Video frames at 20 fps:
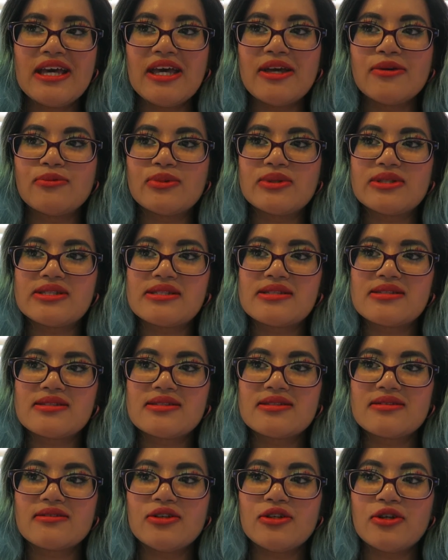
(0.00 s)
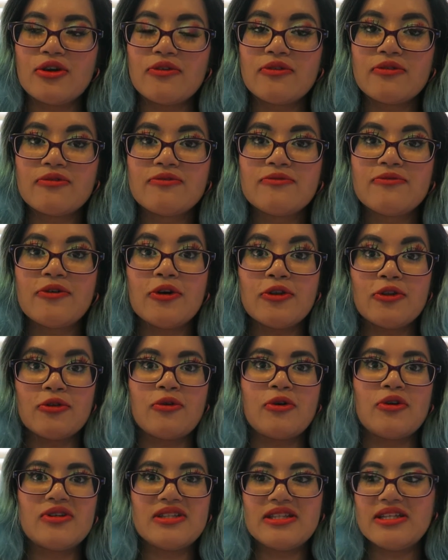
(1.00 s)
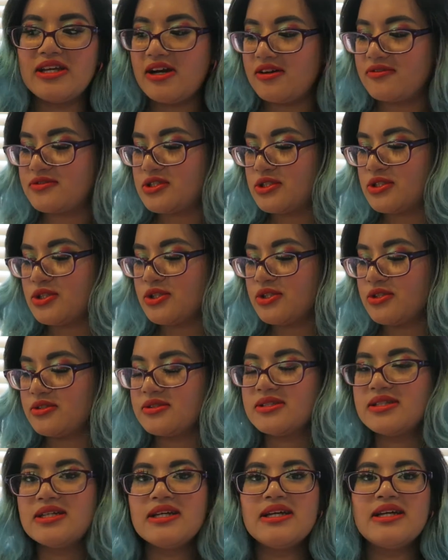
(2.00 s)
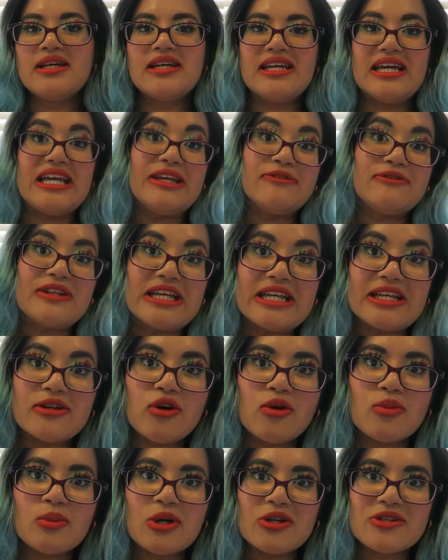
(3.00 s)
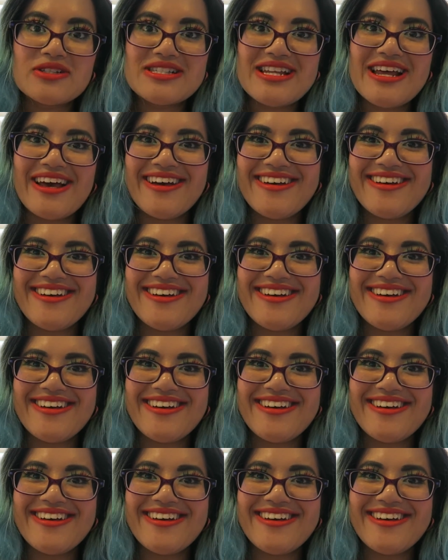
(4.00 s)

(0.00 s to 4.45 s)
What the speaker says: It was, you know, further on in the afternoon, evening almost.